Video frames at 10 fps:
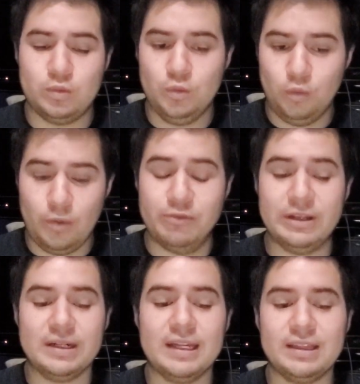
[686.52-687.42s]
when we
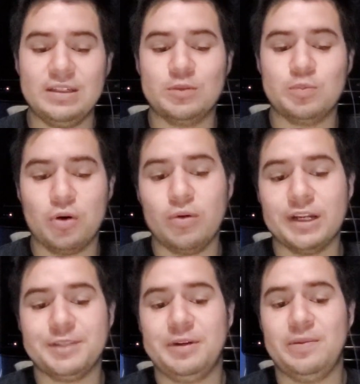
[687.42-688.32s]
look at these
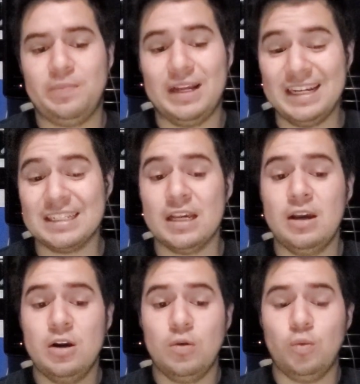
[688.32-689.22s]
programs being in place,
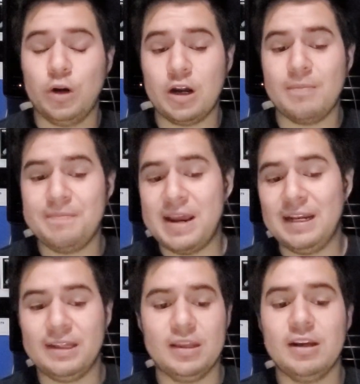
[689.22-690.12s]
we're not
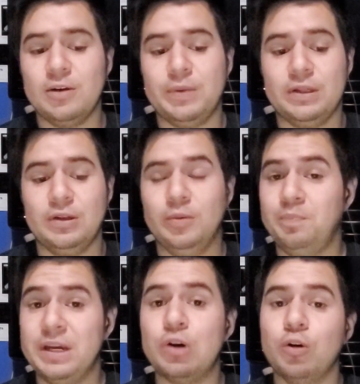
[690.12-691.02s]
mainly thinking about the
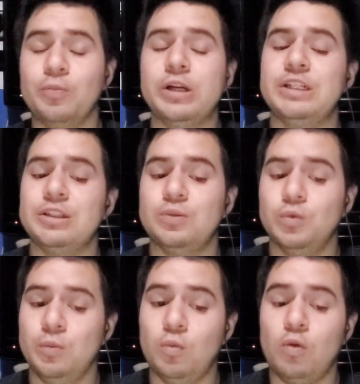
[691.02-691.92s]
big corporations.
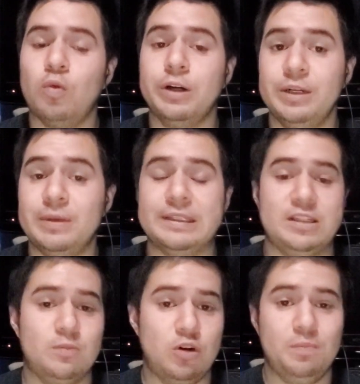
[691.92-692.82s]
We're more worried about the
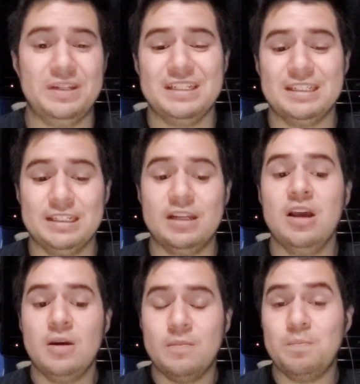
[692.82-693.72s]
small businesses.
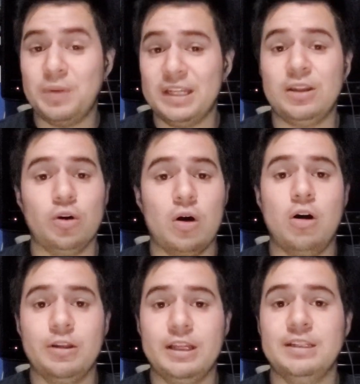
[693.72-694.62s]
But there
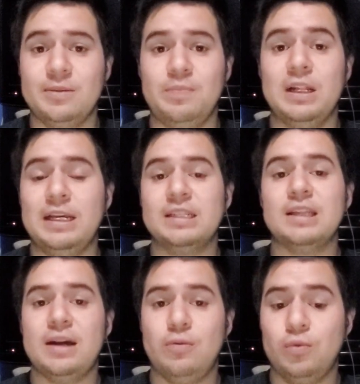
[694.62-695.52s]
are things in place
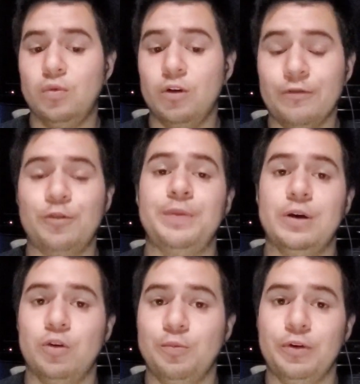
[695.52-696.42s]
that were for
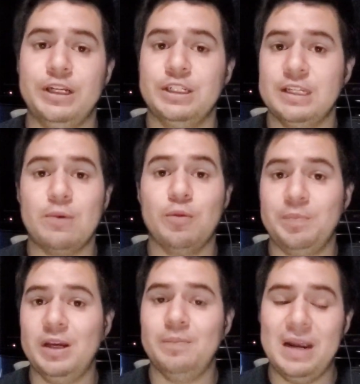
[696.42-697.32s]
big corporations that were
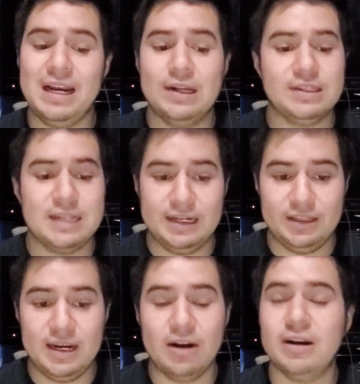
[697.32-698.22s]
big bailouts, like
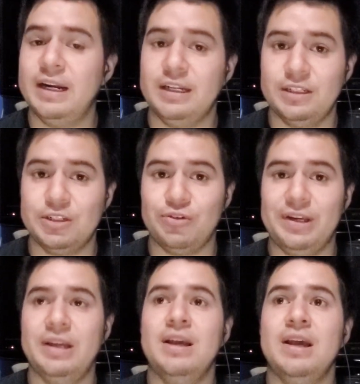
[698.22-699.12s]
the airline industry,